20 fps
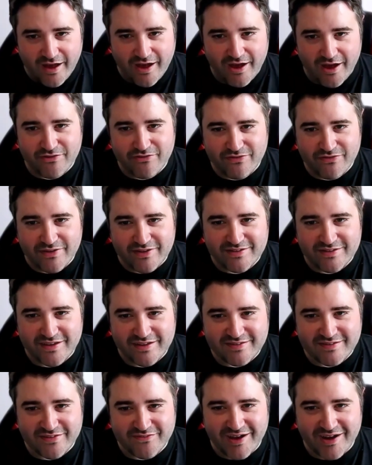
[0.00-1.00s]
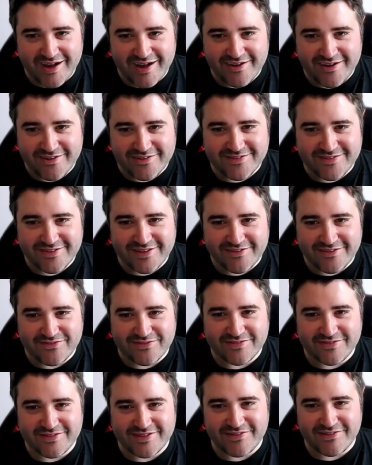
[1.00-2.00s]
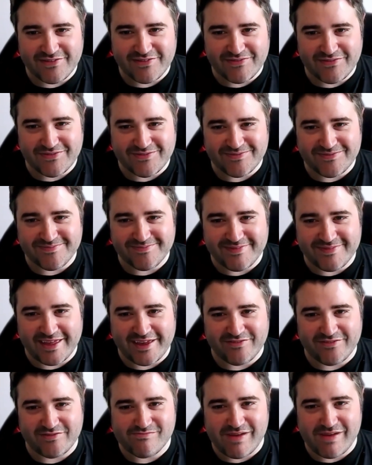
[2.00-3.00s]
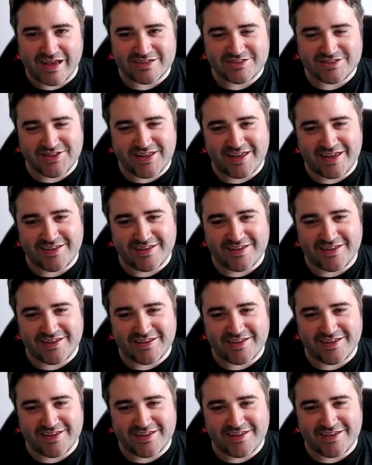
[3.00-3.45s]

Oh, fantastic! Wow, so they even match the